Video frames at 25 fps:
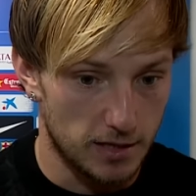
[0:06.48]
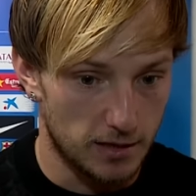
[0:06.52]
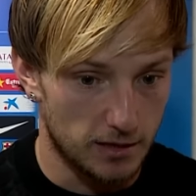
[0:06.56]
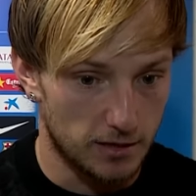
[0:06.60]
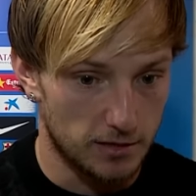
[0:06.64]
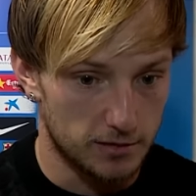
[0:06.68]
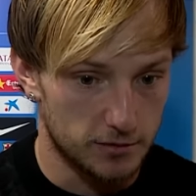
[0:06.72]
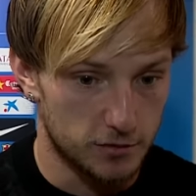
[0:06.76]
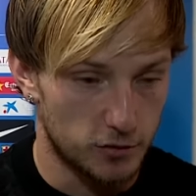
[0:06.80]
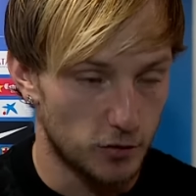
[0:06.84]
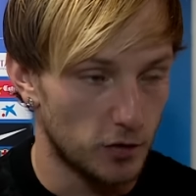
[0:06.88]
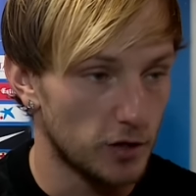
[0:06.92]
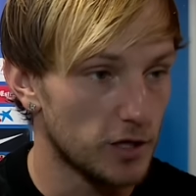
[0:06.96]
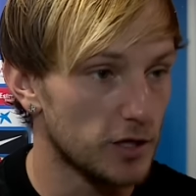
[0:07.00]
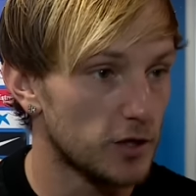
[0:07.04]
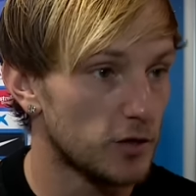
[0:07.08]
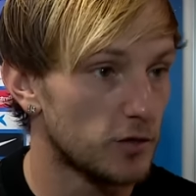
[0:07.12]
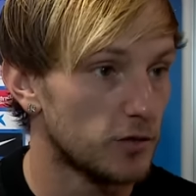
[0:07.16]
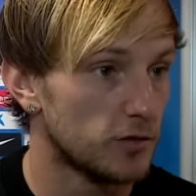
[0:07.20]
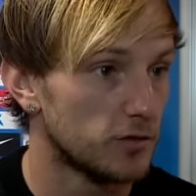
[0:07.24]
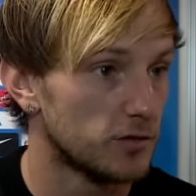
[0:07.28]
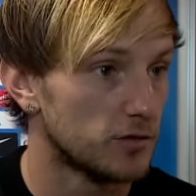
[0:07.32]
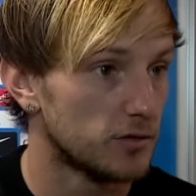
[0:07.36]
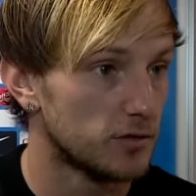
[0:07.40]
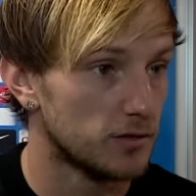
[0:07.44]
is one
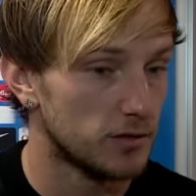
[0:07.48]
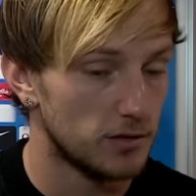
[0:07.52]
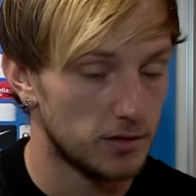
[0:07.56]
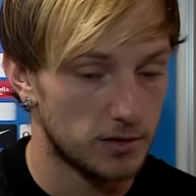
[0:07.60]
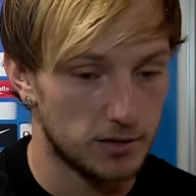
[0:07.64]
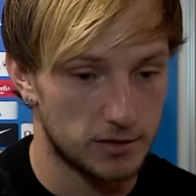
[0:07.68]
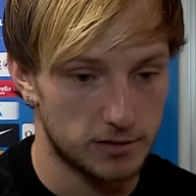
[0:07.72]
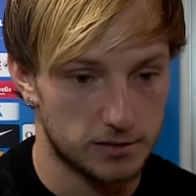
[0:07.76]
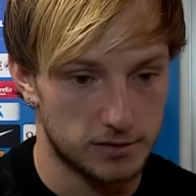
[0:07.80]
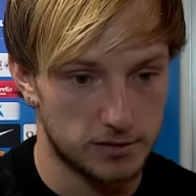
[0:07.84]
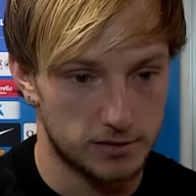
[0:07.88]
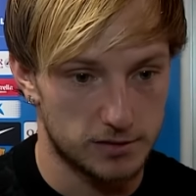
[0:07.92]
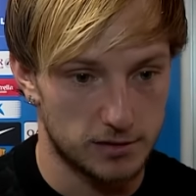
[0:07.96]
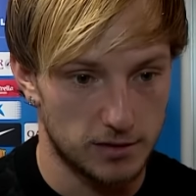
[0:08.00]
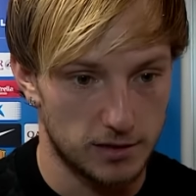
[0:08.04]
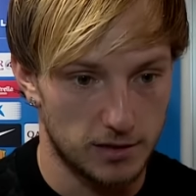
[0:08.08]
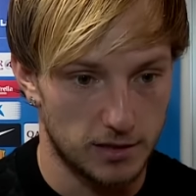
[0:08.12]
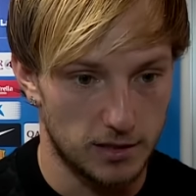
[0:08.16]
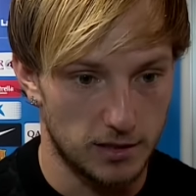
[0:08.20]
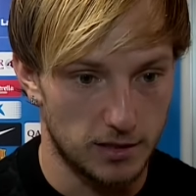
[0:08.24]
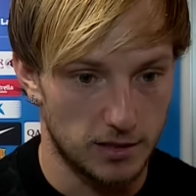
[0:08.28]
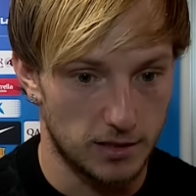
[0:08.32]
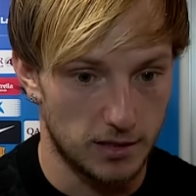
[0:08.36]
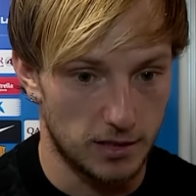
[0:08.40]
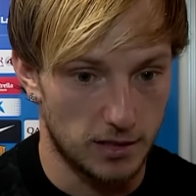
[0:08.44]

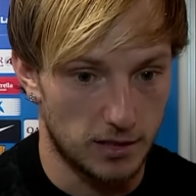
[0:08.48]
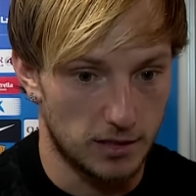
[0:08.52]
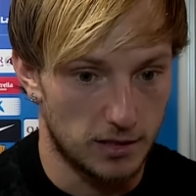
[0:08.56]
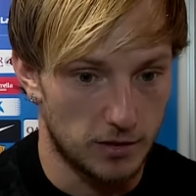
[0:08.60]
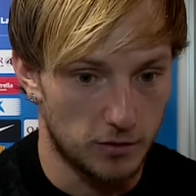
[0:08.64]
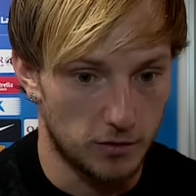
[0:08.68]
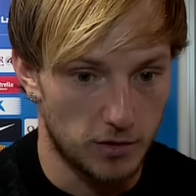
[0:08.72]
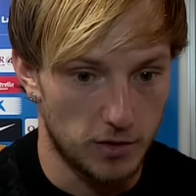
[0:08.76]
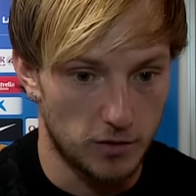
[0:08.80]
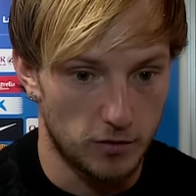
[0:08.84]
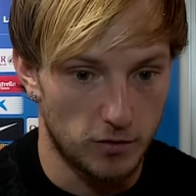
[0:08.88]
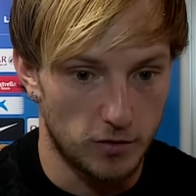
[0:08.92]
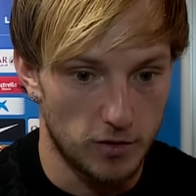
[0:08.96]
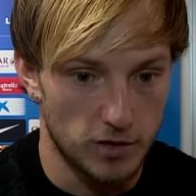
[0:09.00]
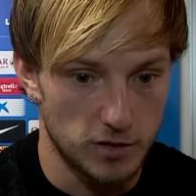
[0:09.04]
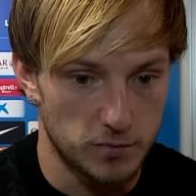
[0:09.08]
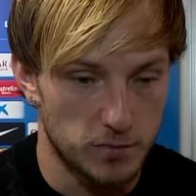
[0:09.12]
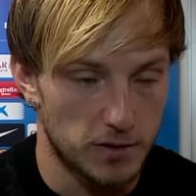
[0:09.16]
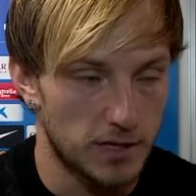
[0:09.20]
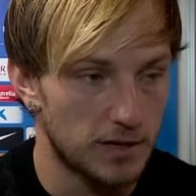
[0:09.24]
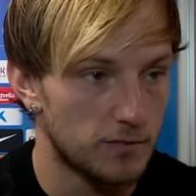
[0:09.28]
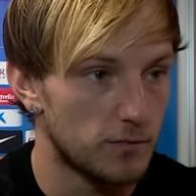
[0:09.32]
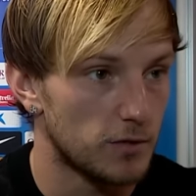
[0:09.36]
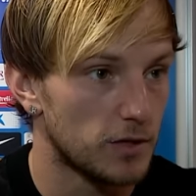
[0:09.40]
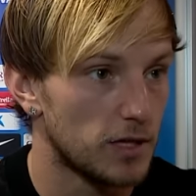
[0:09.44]
that you're hurt.
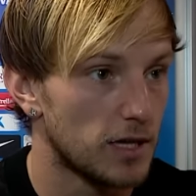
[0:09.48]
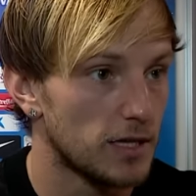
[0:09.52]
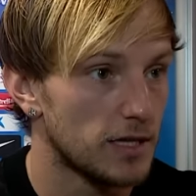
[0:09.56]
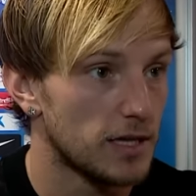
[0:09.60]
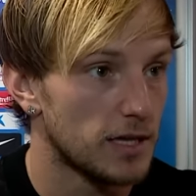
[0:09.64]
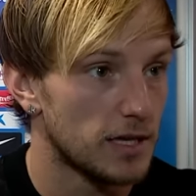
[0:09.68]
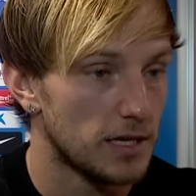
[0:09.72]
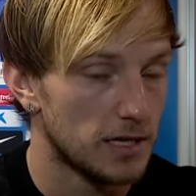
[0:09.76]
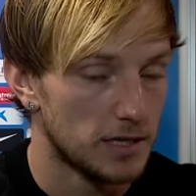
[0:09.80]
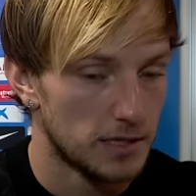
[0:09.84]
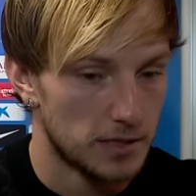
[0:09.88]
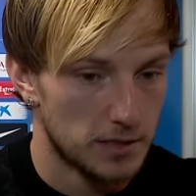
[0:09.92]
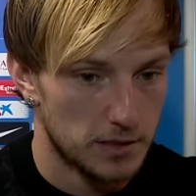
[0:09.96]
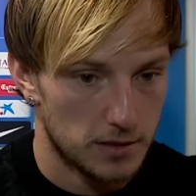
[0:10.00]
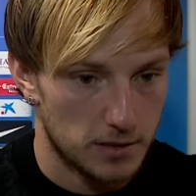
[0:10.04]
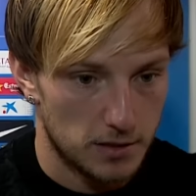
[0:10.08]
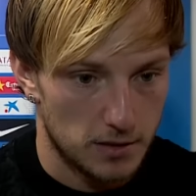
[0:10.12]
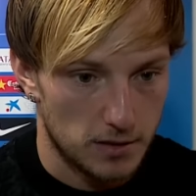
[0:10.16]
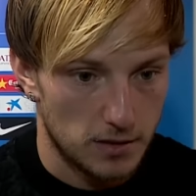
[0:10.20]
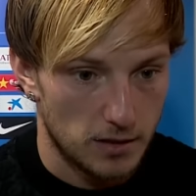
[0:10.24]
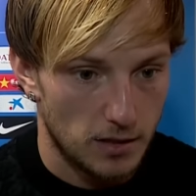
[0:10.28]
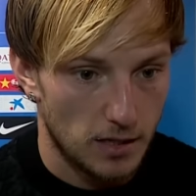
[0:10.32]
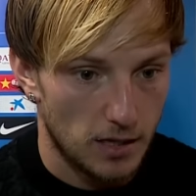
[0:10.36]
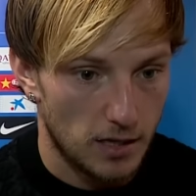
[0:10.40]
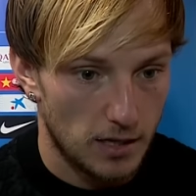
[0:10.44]
We didn't
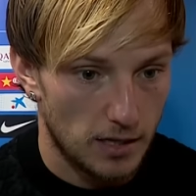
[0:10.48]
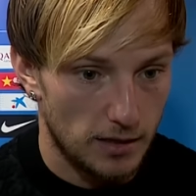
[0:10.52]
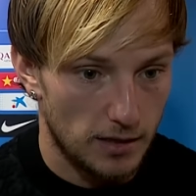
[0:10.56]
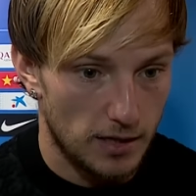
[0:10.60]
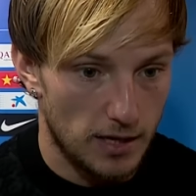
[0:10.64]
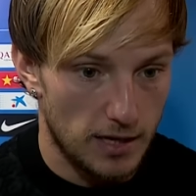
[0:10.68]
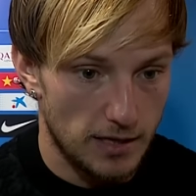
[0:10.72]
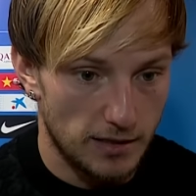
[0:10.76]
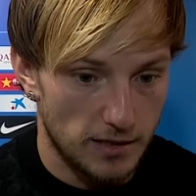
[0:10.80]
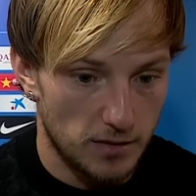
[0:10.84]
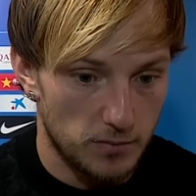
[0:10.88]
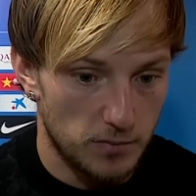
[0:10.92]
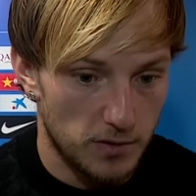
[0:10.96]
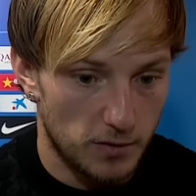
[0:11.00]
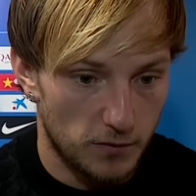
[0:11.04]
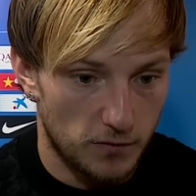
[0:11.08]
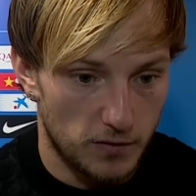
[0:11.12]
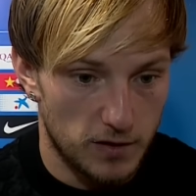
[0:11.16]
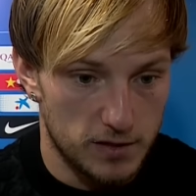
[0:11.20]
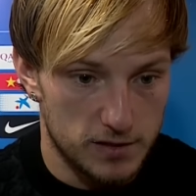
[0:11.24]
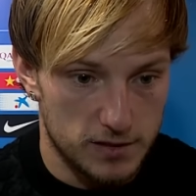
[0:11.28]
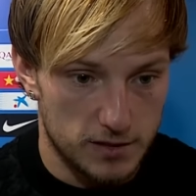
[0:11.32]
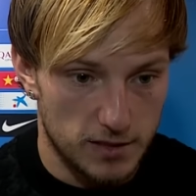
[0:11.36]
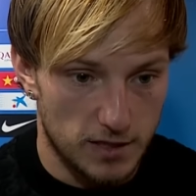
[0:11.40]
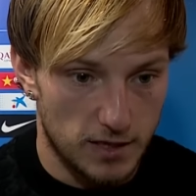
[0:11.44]
expect it.
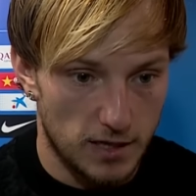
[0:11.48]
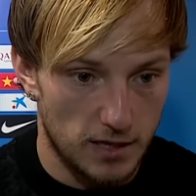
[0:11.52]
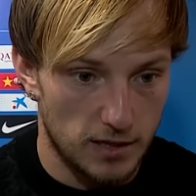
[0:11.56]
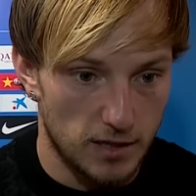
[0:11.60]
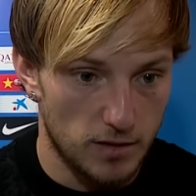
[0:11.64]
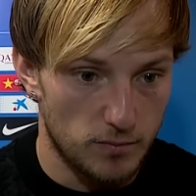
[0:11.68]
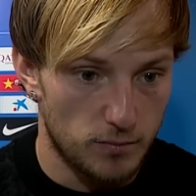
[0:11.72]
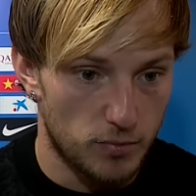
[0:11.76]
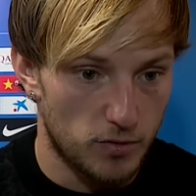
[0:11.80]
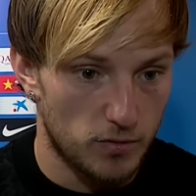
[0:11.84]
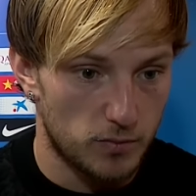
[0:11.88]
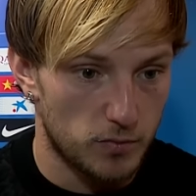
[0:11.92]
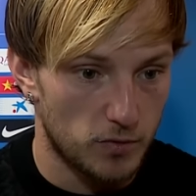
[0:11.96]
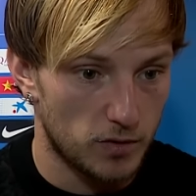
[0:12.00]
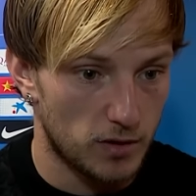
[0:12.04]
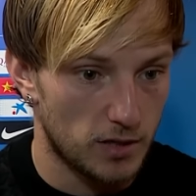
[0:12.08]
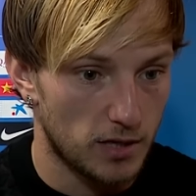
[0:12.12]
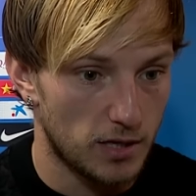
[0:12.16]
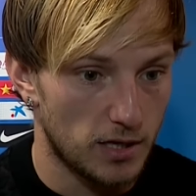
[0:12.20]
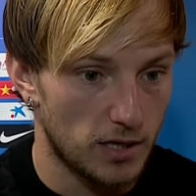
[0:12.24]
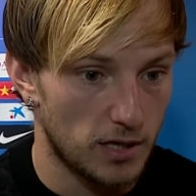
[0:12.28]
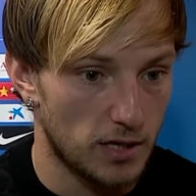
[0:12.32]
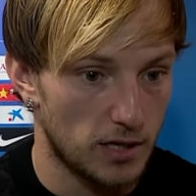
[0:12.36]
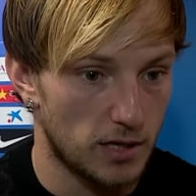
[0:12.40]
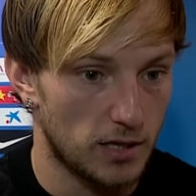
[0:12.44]
You have to
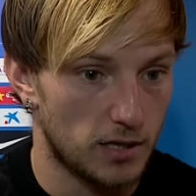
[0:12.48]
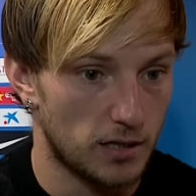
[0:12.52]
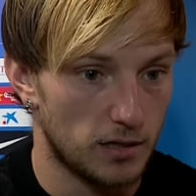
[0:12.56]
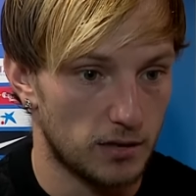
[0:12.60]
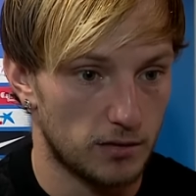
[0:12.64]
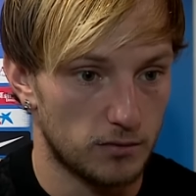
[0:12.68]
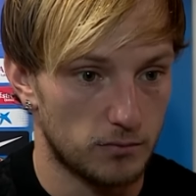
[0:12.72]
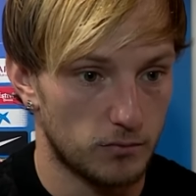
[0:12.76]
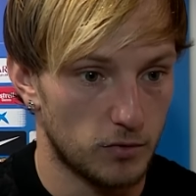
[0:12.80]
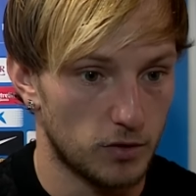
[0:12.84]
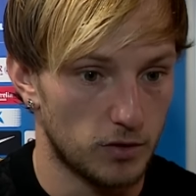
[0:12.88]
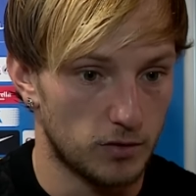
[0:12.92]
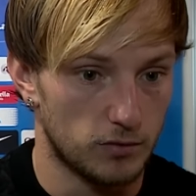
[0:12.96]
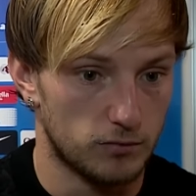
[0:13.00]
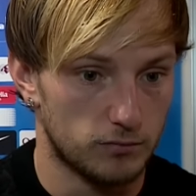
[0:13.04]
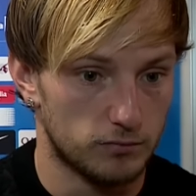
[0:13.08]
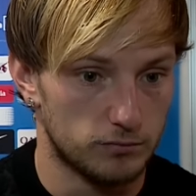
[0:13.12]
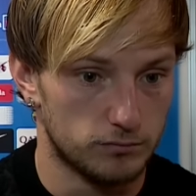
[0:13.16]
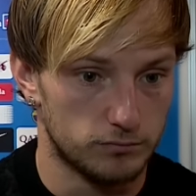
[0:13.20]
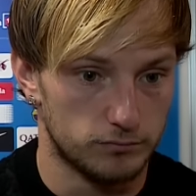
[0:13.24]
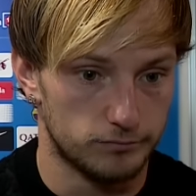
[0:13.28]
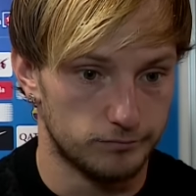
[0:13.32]
congratulate Depo